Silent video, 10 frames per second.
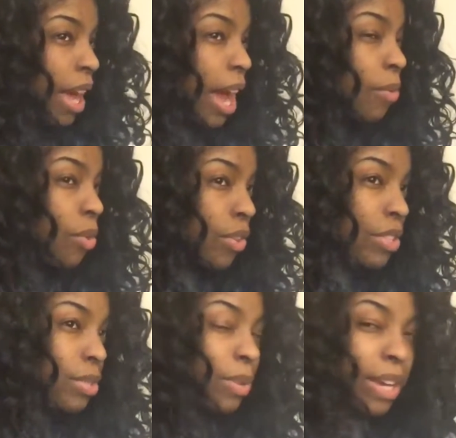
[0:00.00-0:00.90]
I wore
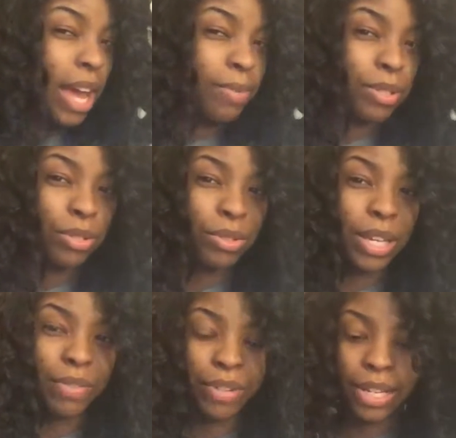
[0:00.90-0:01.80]
this wig
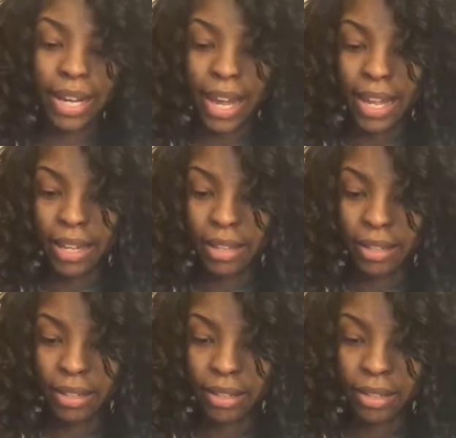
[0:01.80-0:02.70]
absolutely every day.
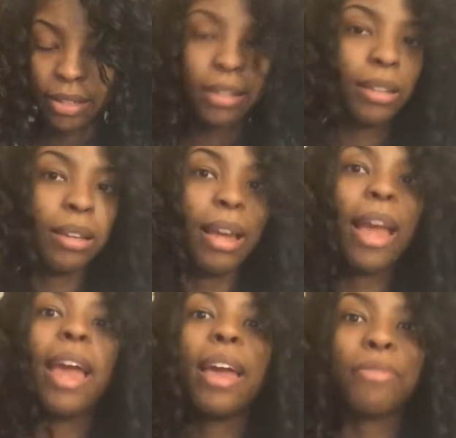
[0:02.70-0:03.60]

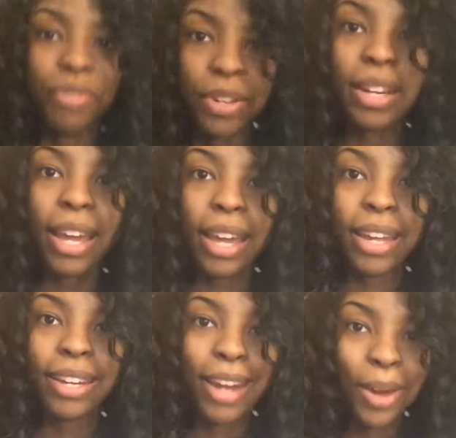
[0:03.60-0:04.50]
Every
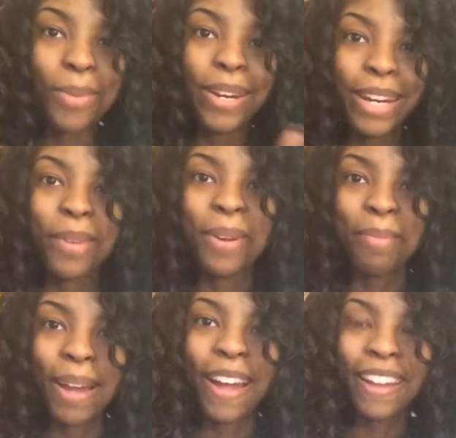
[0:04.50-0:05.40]
day. Not one day went
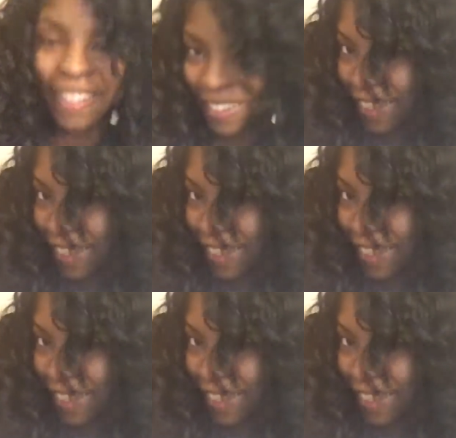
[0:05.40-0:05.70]
by